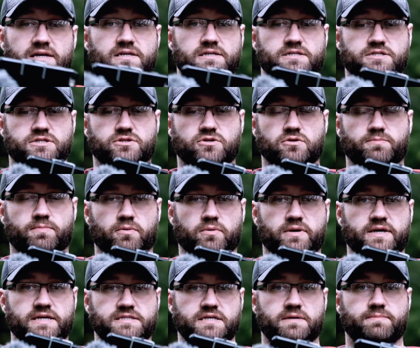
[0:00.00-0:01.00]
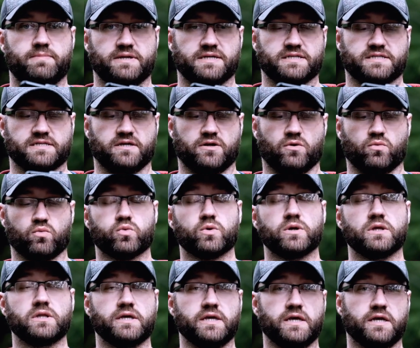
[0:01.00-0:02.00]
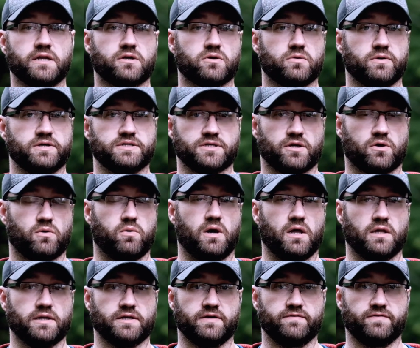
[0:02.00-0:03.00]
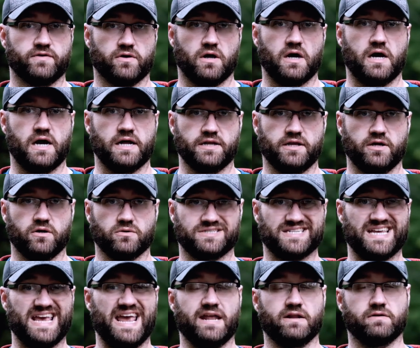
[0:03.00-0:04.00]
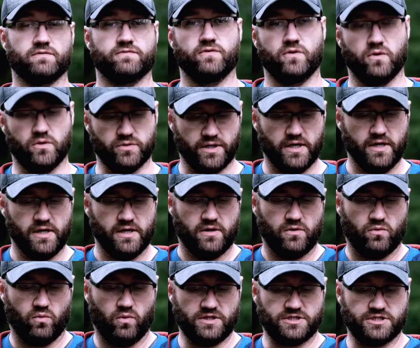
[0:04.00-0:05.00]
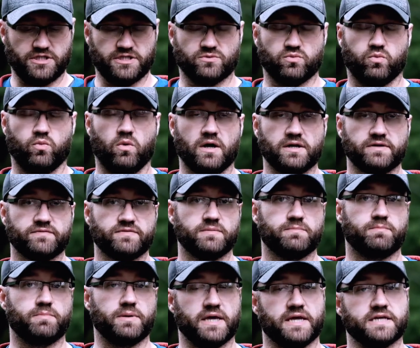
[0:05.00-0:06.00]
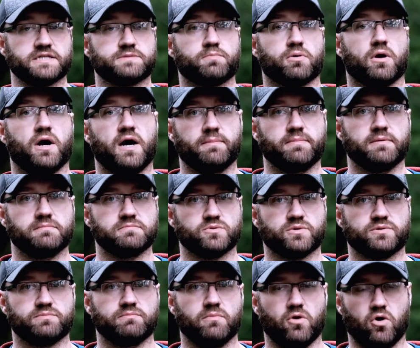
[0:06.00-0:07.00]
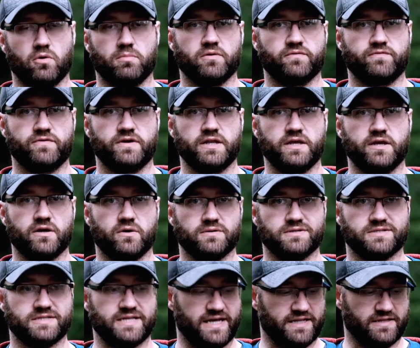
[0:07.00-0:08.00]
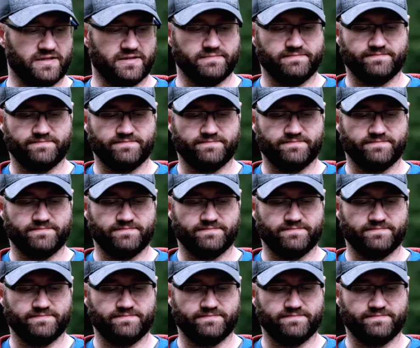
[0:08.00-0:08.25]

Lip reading: Super easy, but it's going to really increase the quality of your audio tenfold, which is one of the biggest problems with mobile video, is that